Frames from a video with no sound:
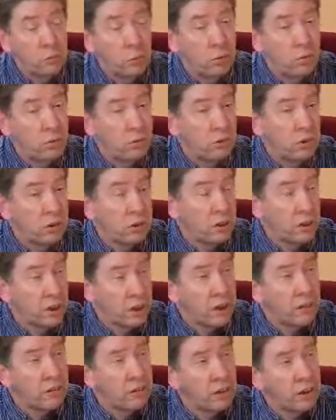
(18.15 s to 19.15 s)
one of the
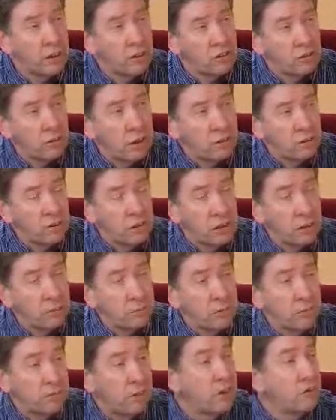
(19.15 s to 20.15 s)
key things to actually
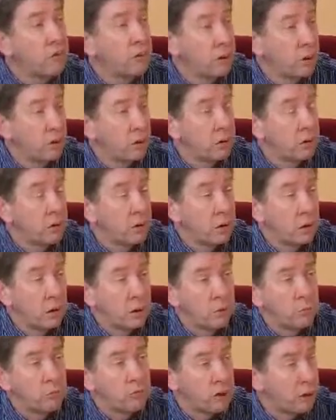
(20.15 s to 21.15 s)
preventing
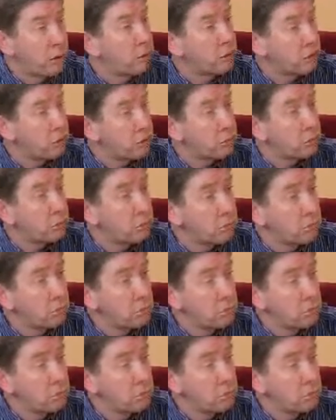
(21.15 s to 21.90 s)
terrorism.